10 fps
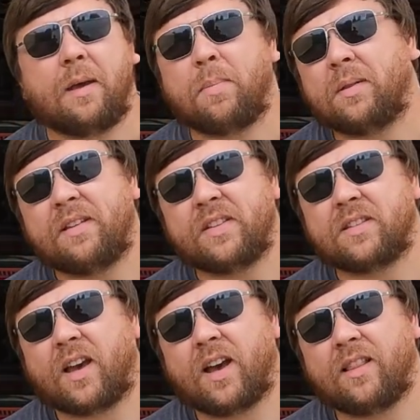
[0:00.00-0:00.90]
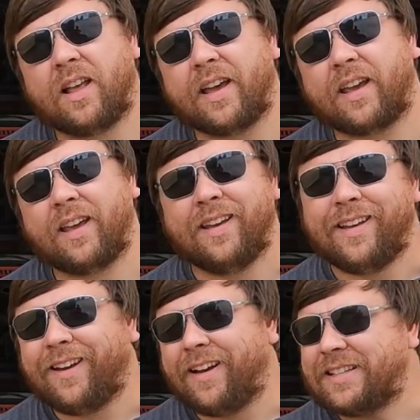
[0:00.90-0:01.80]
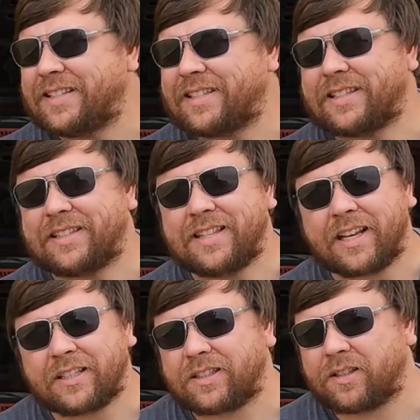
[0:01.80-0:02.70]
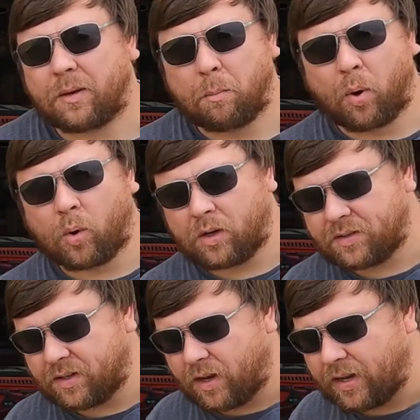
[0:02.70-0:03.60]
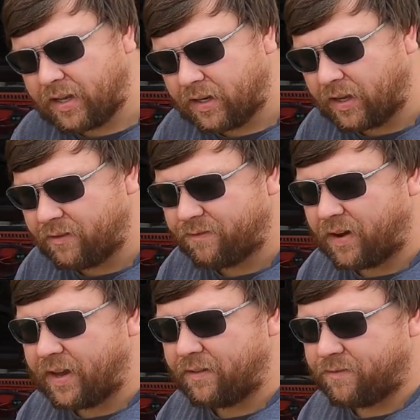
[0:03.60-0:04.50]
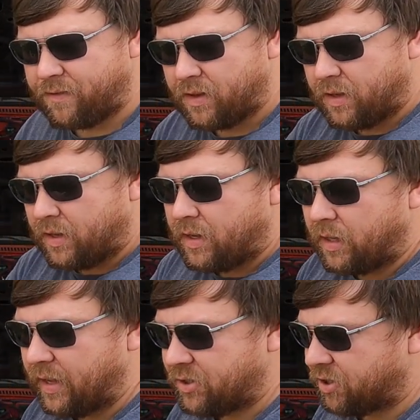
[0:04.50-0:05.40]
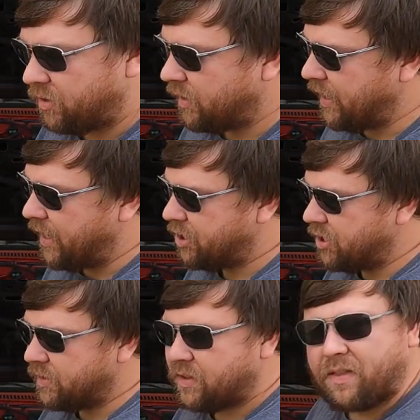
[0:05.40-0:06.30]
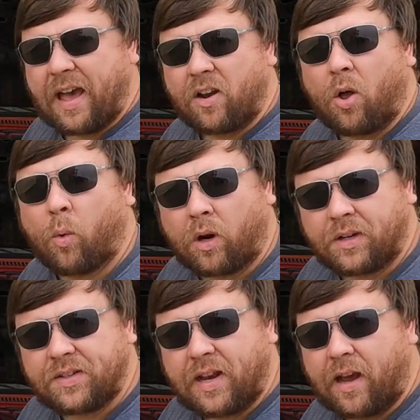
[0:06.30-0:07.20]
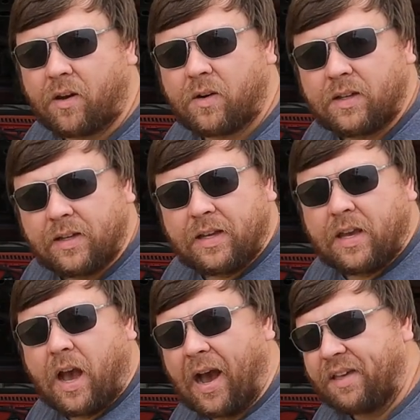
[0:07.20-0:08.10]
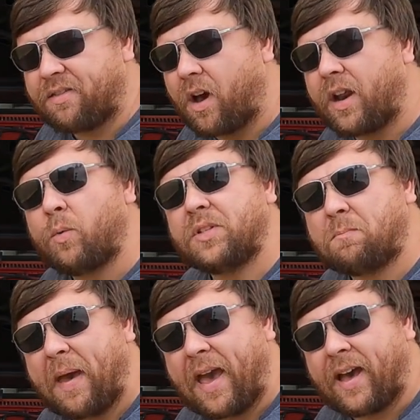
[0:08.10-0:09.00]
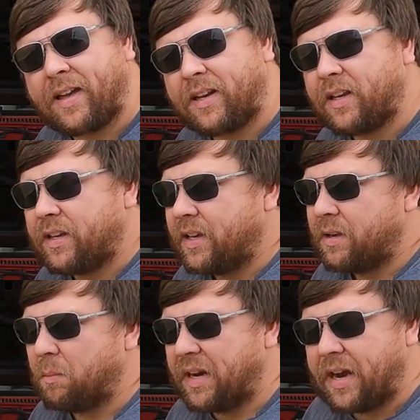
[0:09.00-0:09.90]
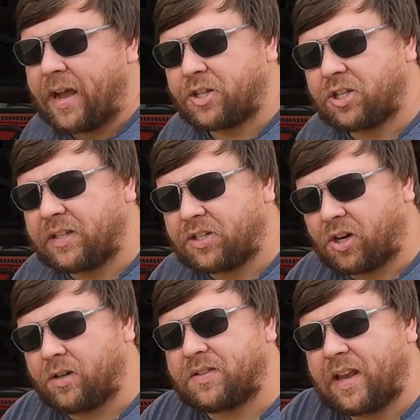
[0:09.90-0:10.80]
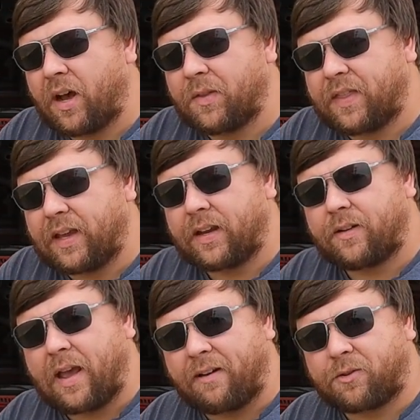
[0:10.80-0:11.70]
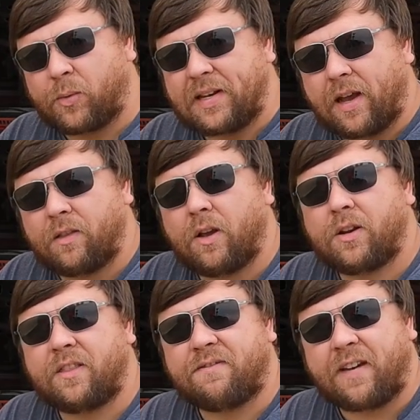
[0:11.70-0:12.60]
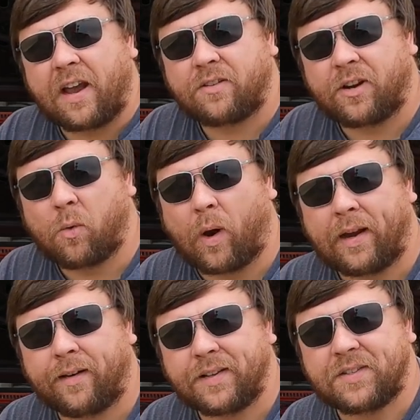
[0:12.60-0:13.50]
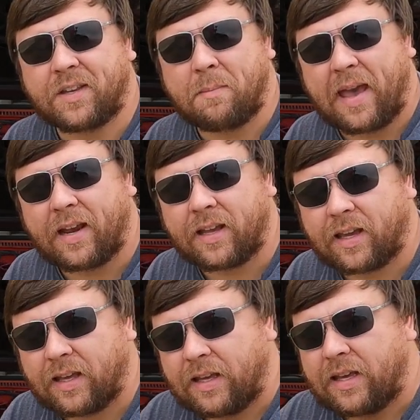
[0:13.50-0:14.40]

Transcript: believe it's got like 6 ports on it and 5 electrical connections. That all works now. I thought it was bad, but it actually turns out that after we downloaded the factory wiring schematic,